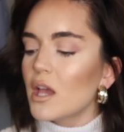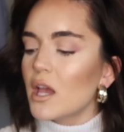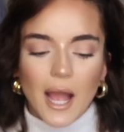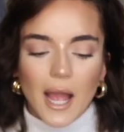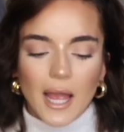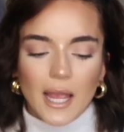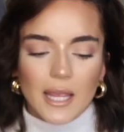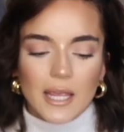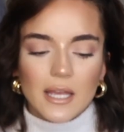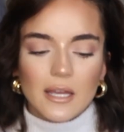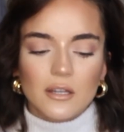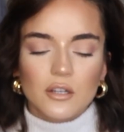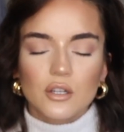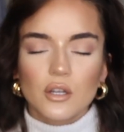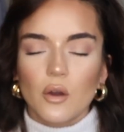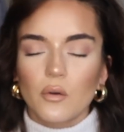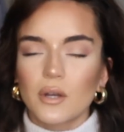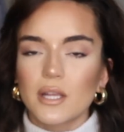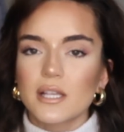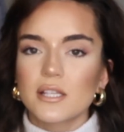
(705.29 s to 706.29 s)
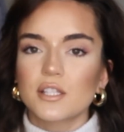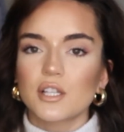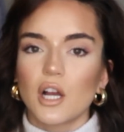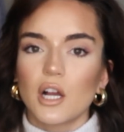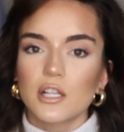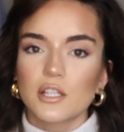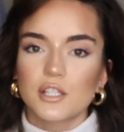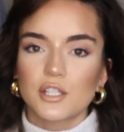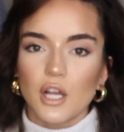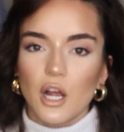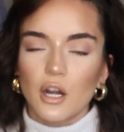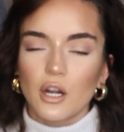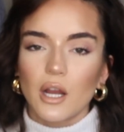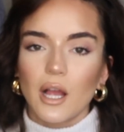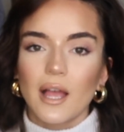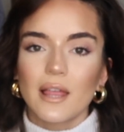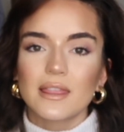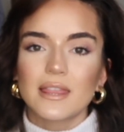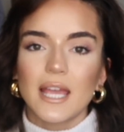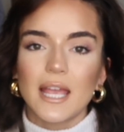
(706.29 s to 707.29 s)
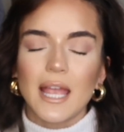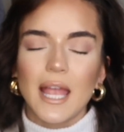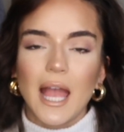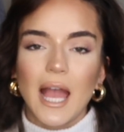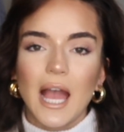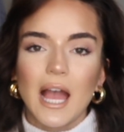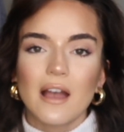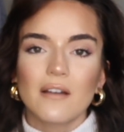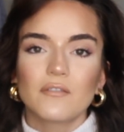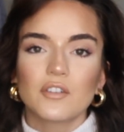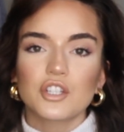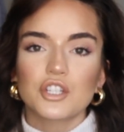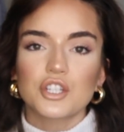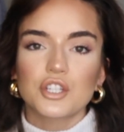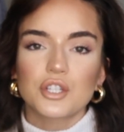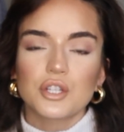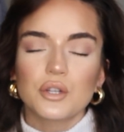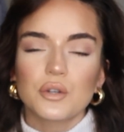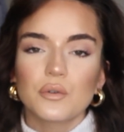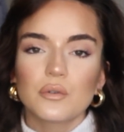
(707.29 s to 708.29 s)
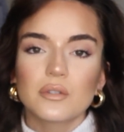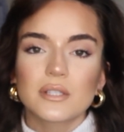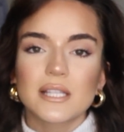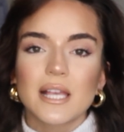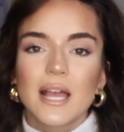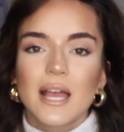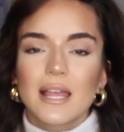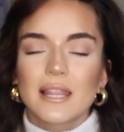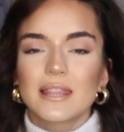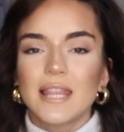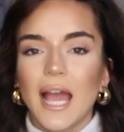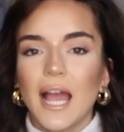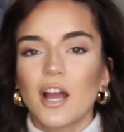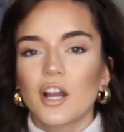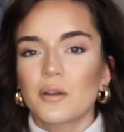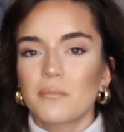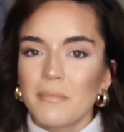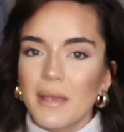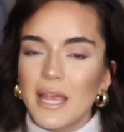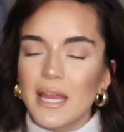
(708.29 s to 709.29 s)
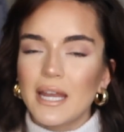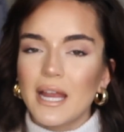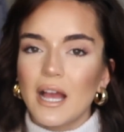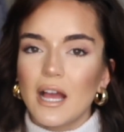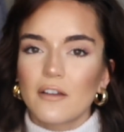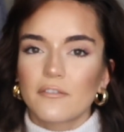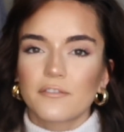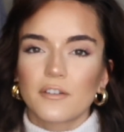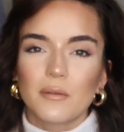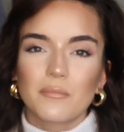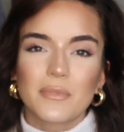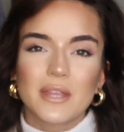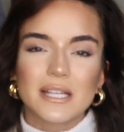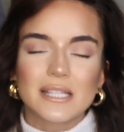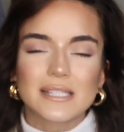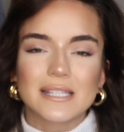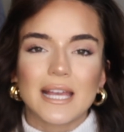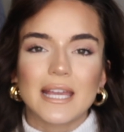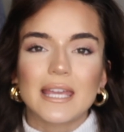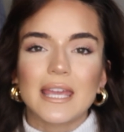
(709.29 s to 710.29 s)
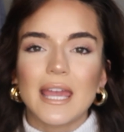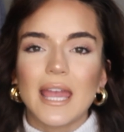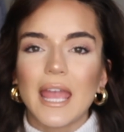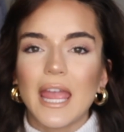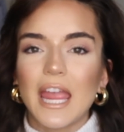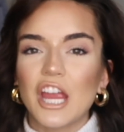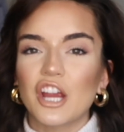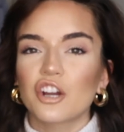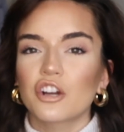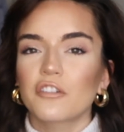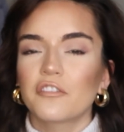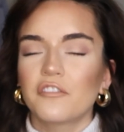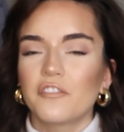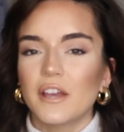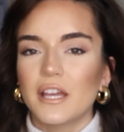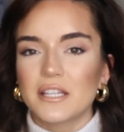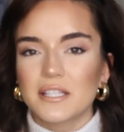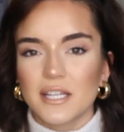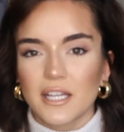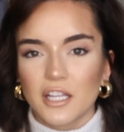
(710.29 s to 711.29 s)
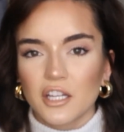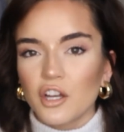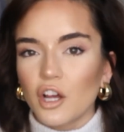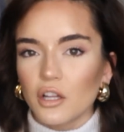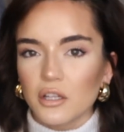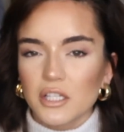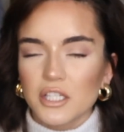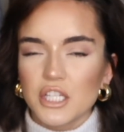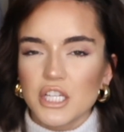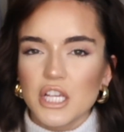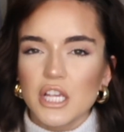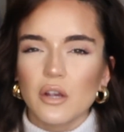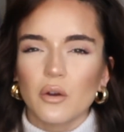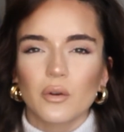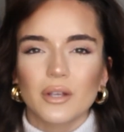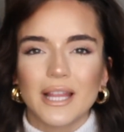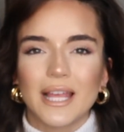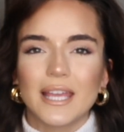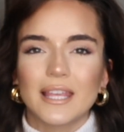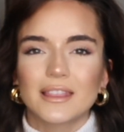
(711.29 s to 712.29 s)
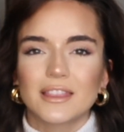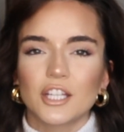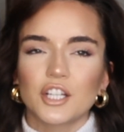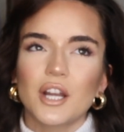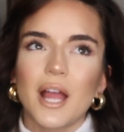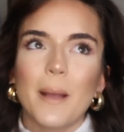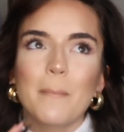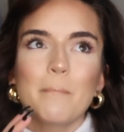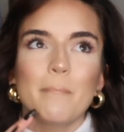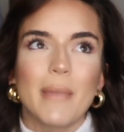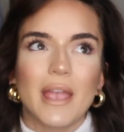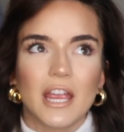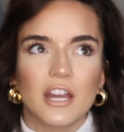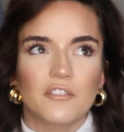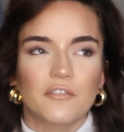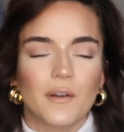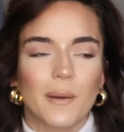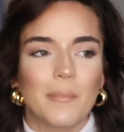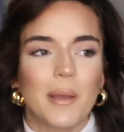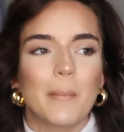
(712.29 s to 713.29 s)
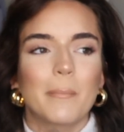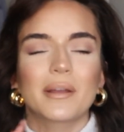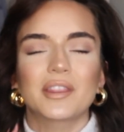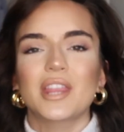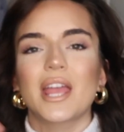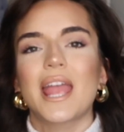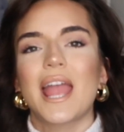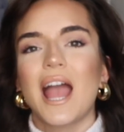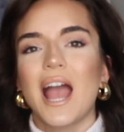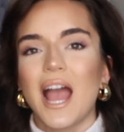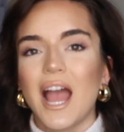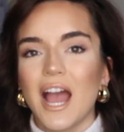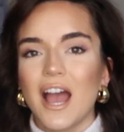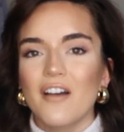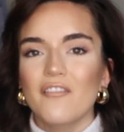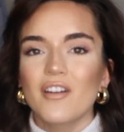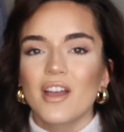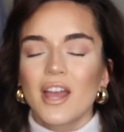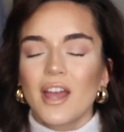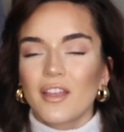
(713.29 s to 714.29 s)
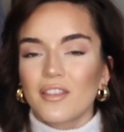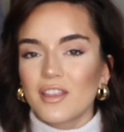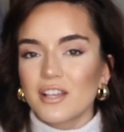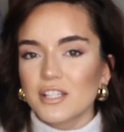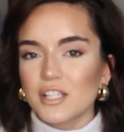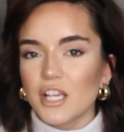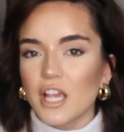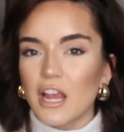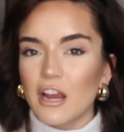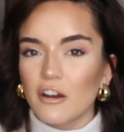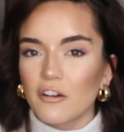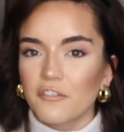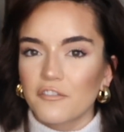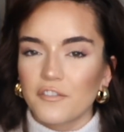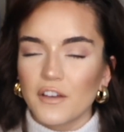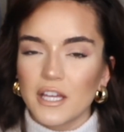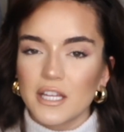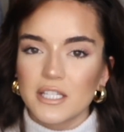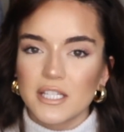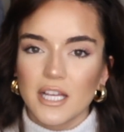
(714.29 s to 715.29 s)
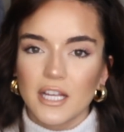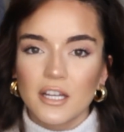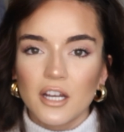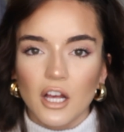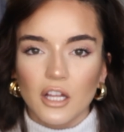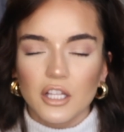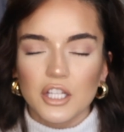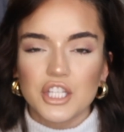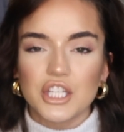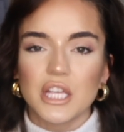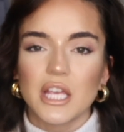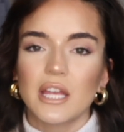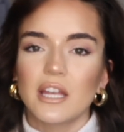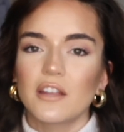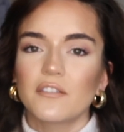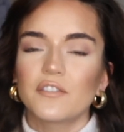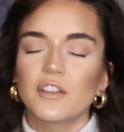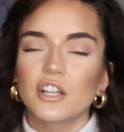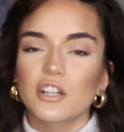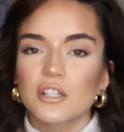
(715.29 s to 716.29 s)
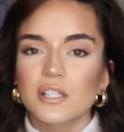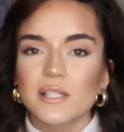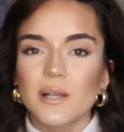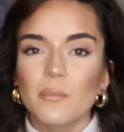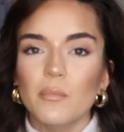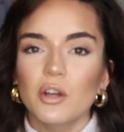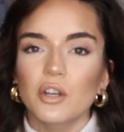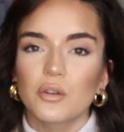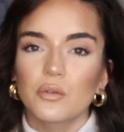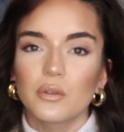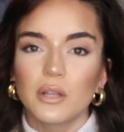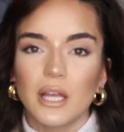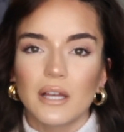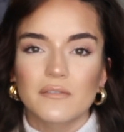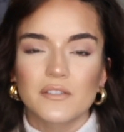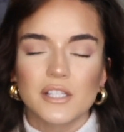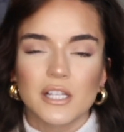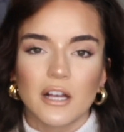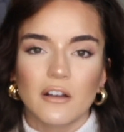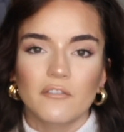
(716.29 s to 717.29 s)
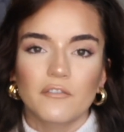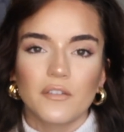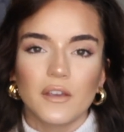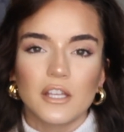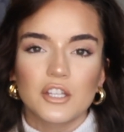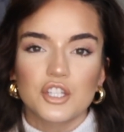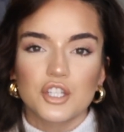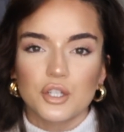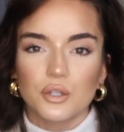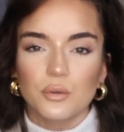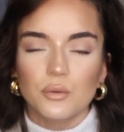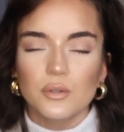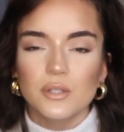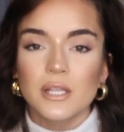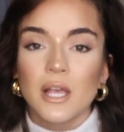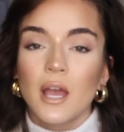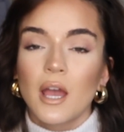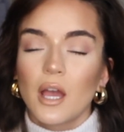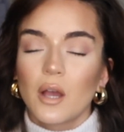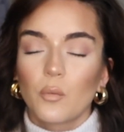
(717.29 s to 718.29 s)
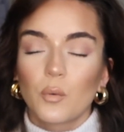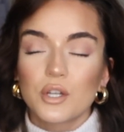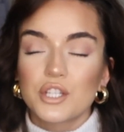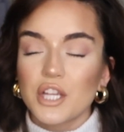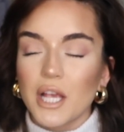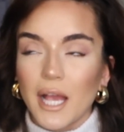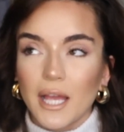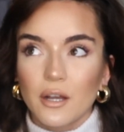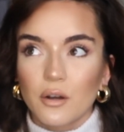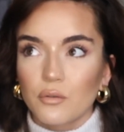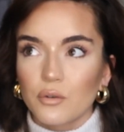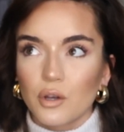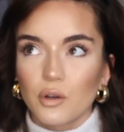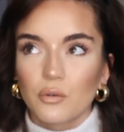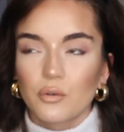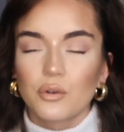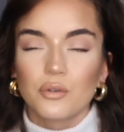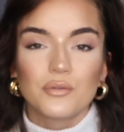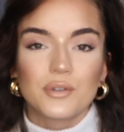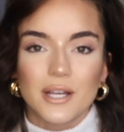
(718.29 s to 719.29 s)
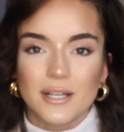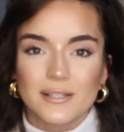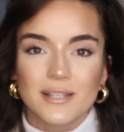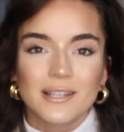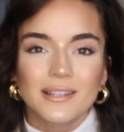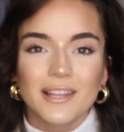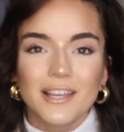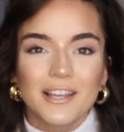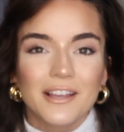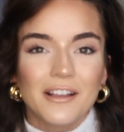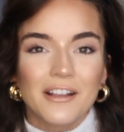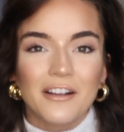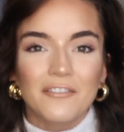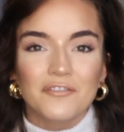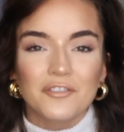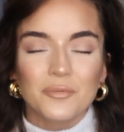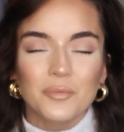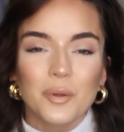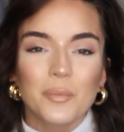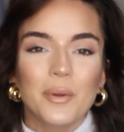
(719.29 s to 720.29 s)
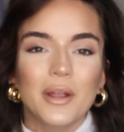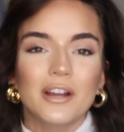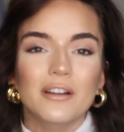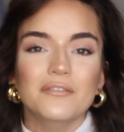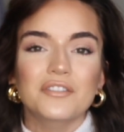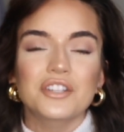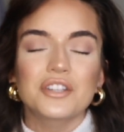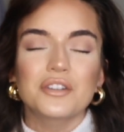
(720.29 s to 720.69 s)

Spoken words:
I noticed on Zara they have shoes that are made from this like air fit technology, or like they're not made from it, but they have this air fit technology. And if you're someone who loves comfy shoes, which I don't know who doesn't like a comfortable pair of